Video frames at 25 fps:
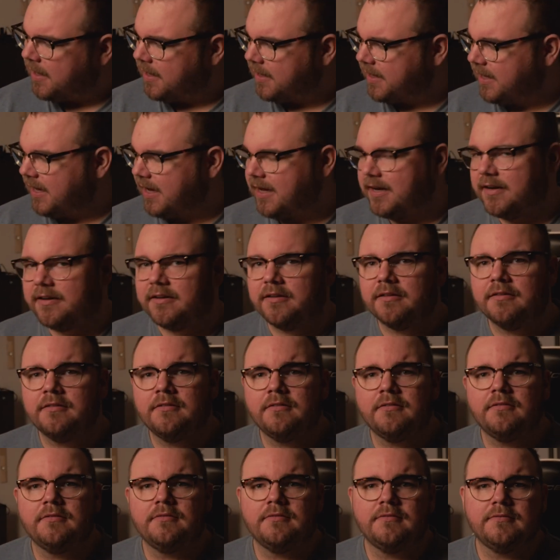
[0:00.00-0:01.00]
again.
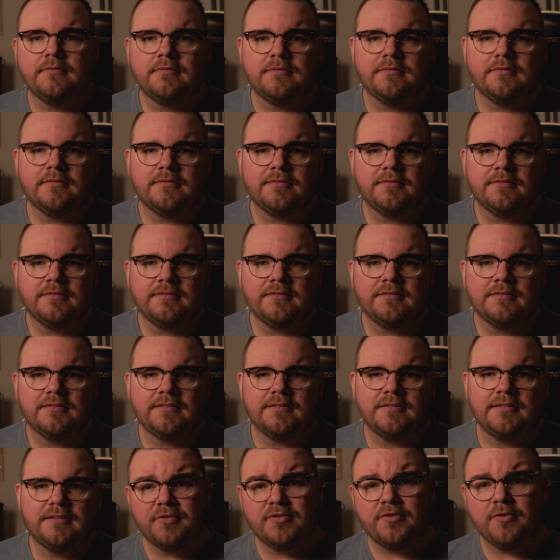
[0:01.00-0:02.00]

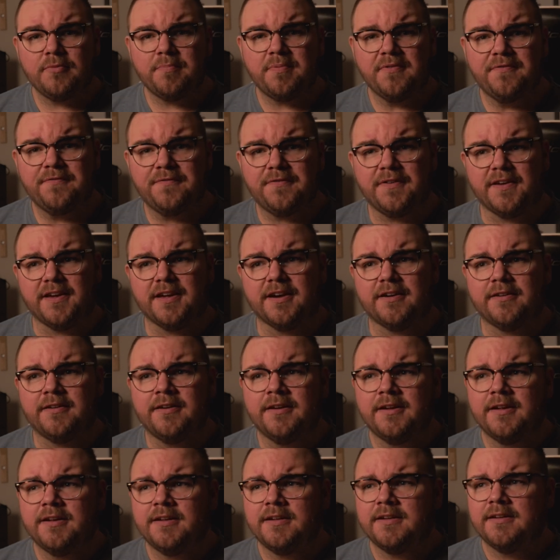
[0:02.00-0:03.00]
But to be
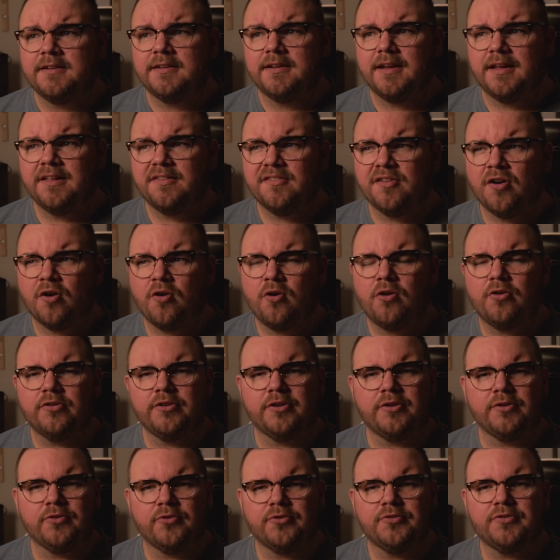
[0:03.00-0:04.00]
fair, it's
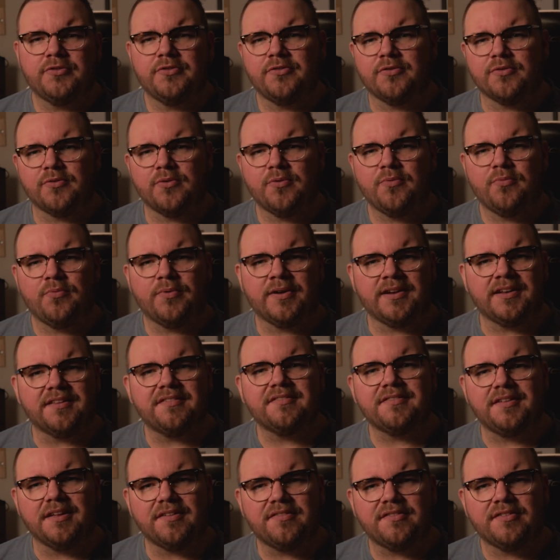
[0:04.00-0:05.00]
hard not to when
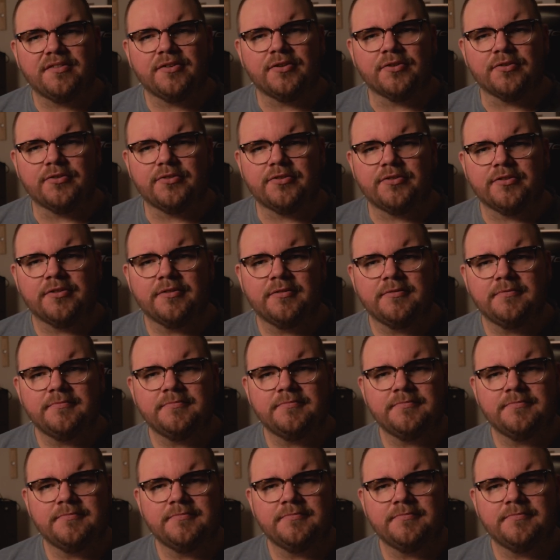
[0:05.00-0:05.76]
it's this good.